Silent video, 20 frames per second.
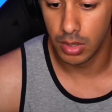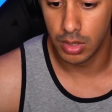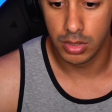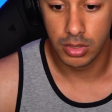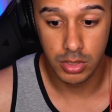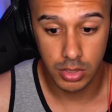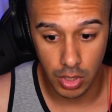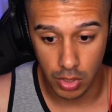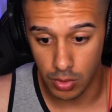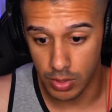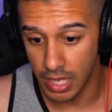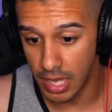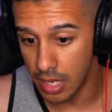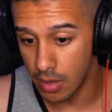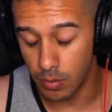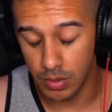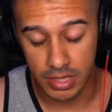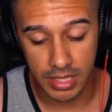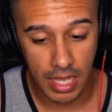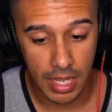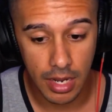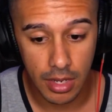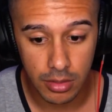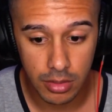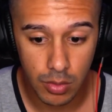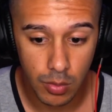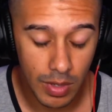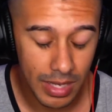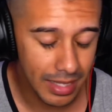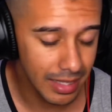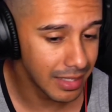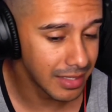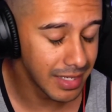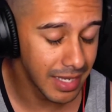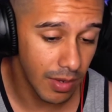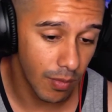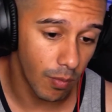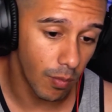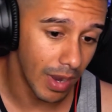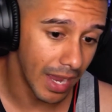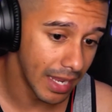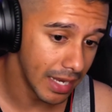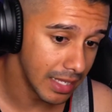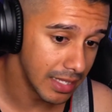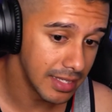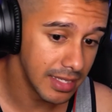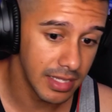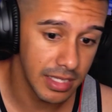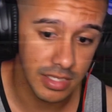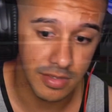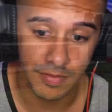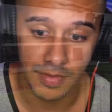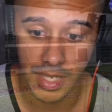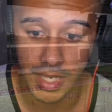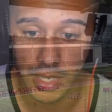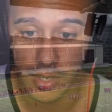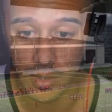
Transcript: So yeah, with that out the way, let's get right into this video.